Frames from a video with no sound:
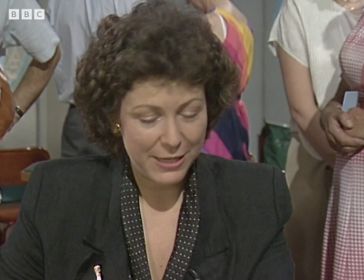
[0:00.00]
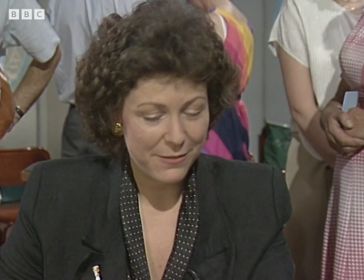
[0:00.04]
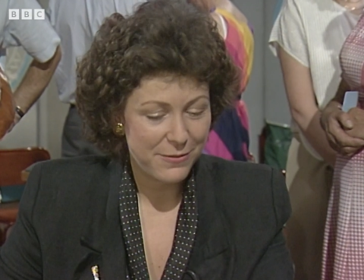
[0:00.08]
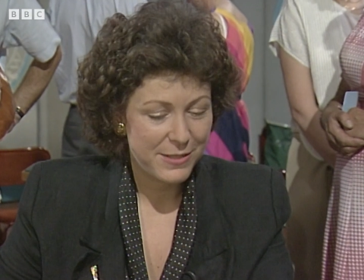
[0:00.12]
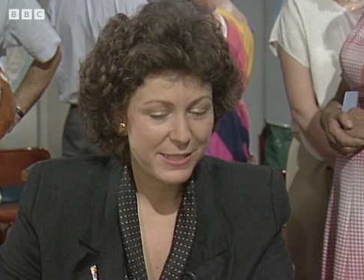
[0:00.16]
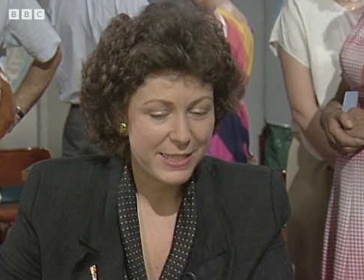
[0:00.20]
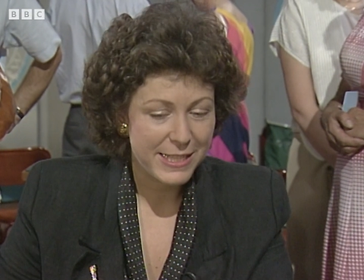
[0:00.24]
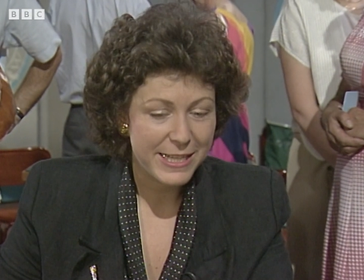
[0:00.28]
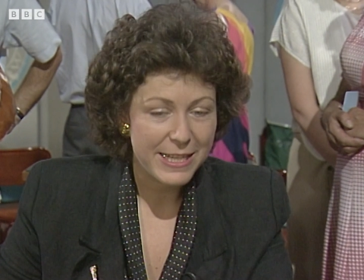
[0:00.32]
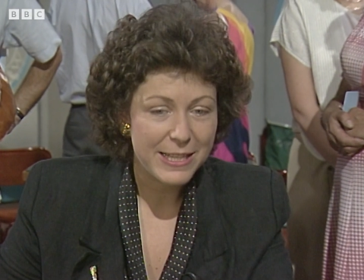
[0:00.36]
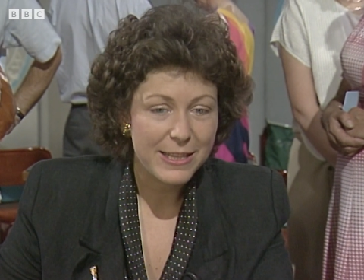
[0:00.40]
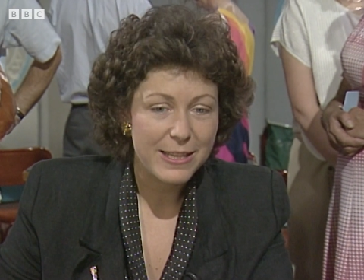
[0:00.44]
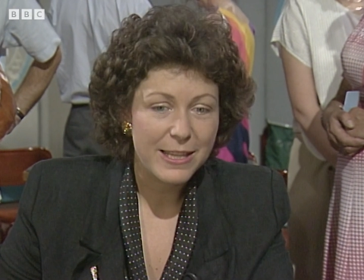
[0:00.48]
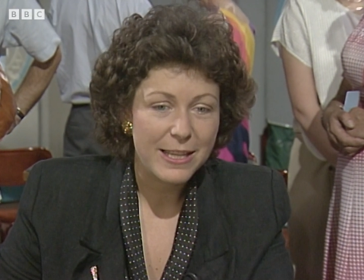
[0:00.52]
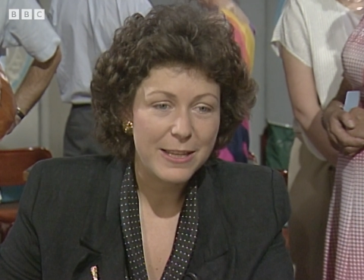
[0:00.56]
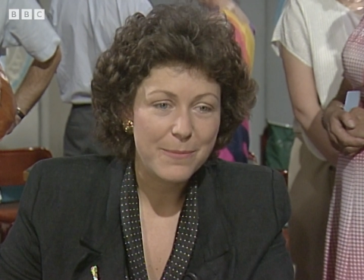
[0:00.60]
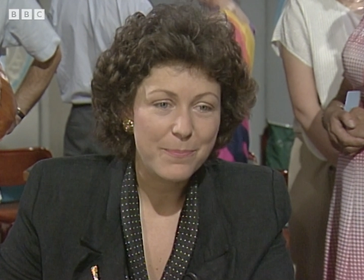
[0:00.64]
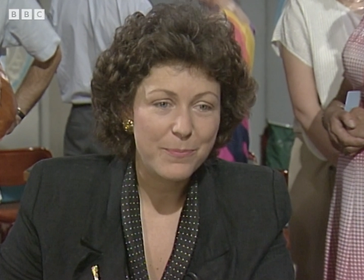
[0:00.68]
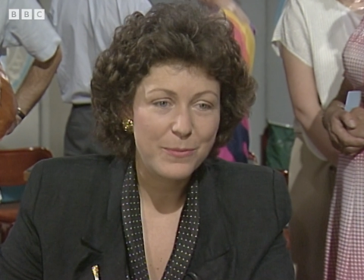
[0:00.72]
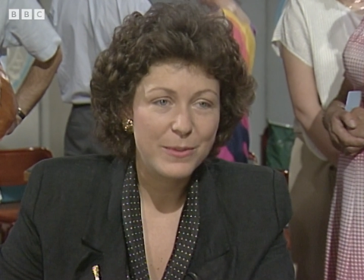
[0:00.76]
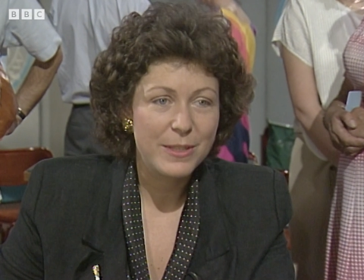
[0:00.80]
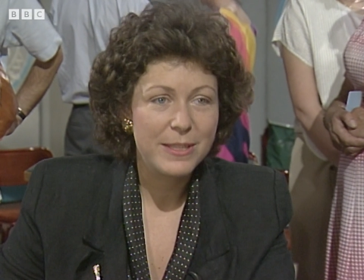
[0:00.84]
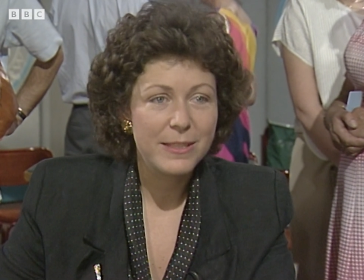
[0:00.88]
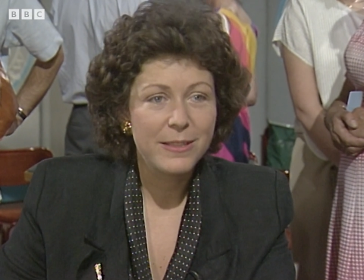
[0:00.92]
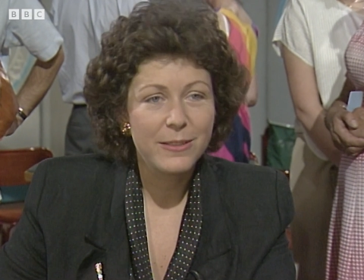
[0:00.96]
I've seen
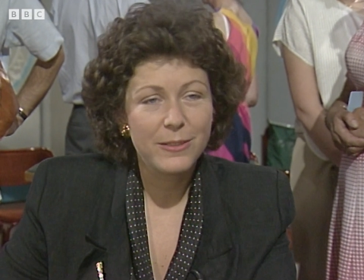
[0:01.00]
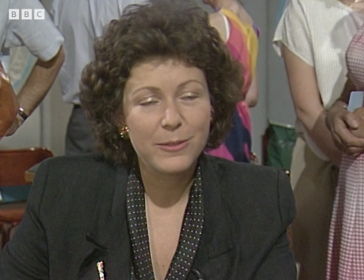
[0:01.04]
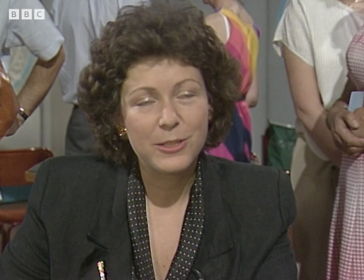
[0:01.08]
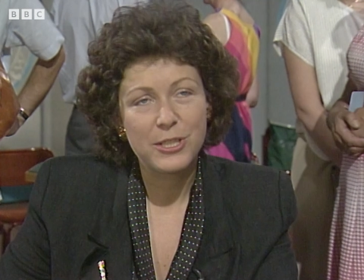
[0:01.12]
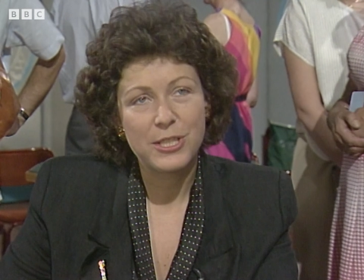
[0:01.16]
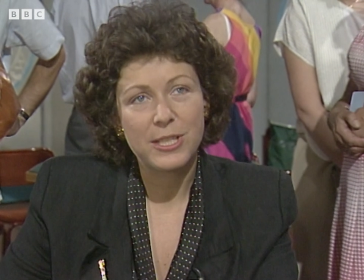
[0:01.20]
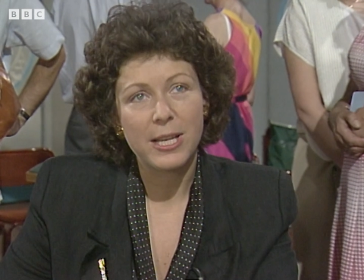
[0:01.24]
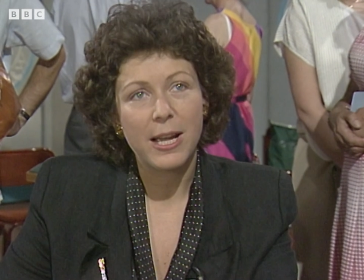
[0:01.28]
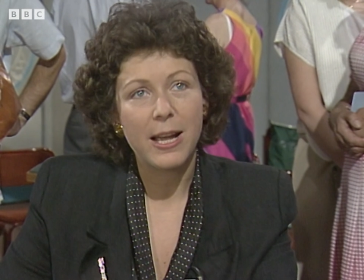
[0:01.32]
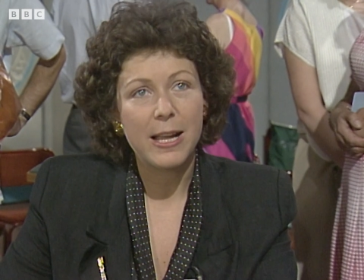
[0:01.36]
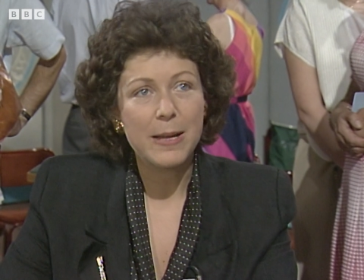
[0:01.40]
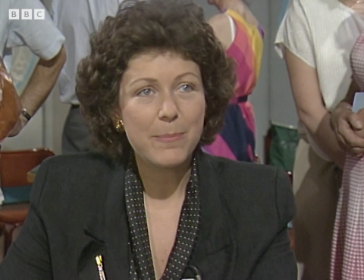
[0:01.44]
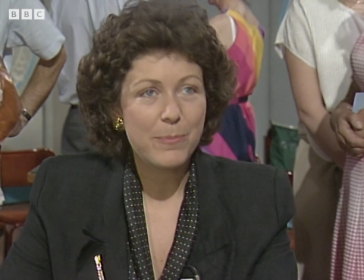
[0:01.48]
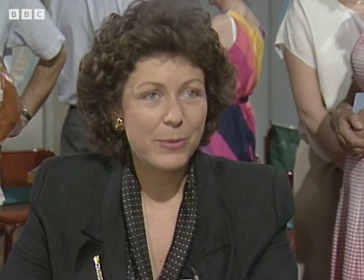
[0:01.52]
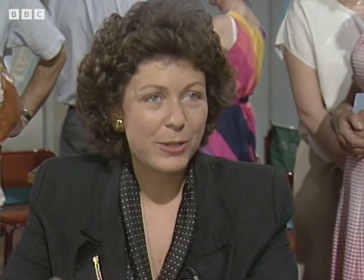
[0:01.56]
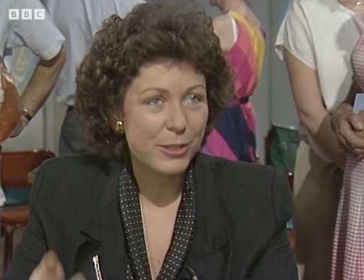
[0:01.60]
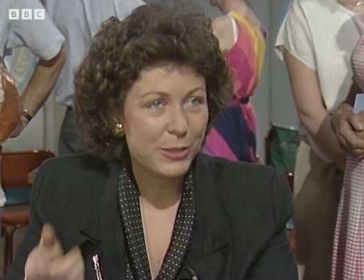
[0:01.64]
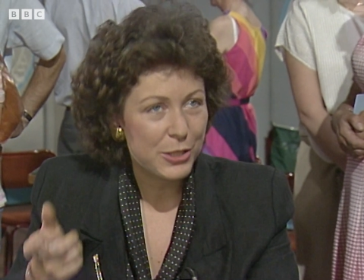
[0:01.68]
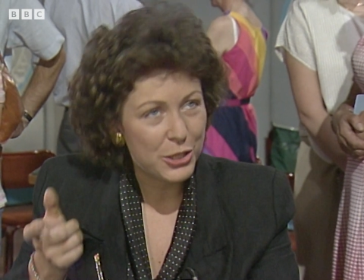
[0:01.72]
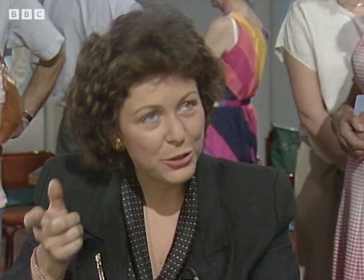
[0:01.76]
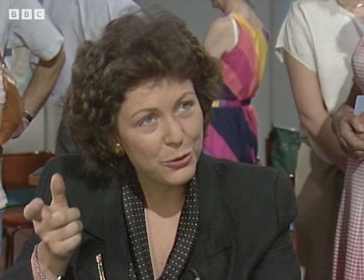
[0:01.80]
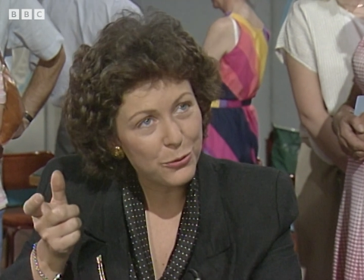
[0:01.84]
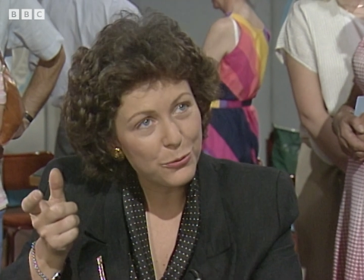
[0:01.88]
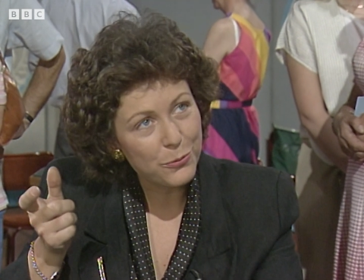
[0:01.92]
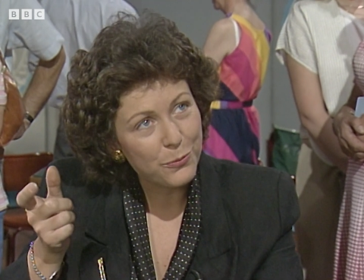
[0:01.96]
the type
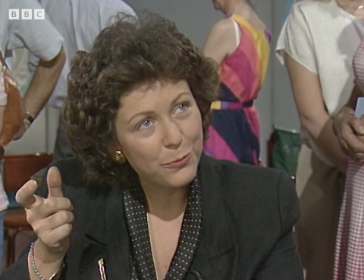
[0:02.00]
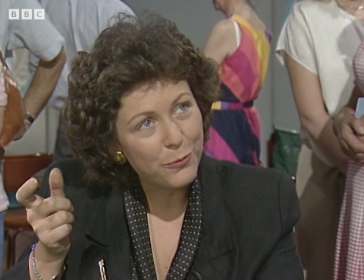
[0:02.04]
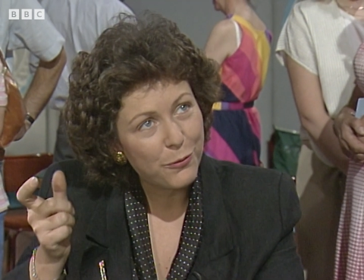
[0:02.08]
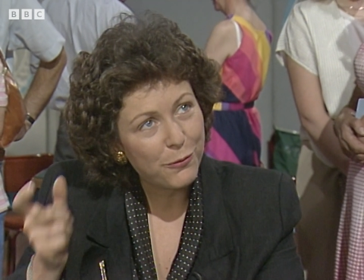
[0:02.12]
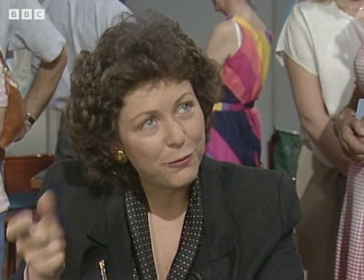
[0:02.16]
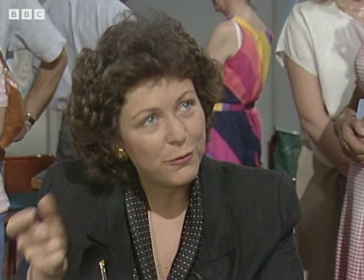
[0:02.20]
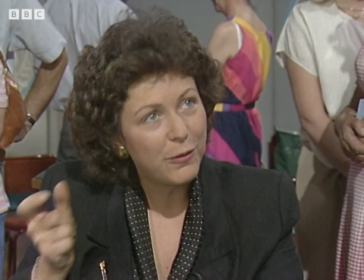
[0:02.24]
that you